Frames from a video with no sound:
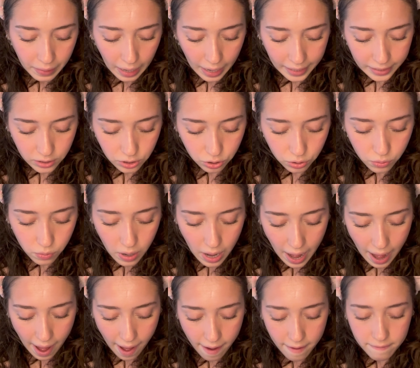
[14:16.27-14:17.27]
i do
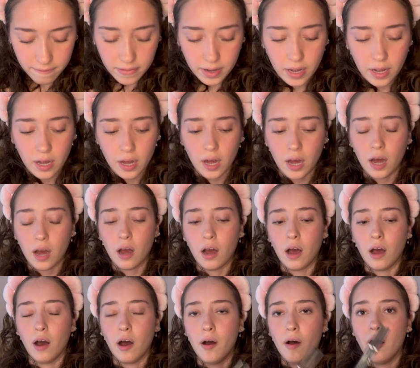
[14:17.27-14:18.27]
have
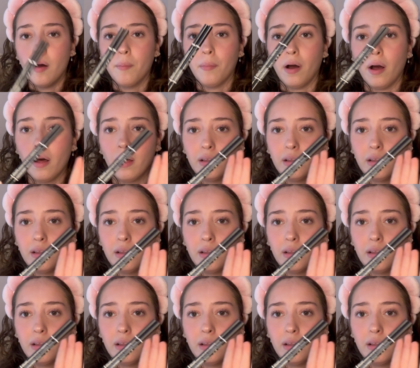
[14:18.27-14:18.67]
um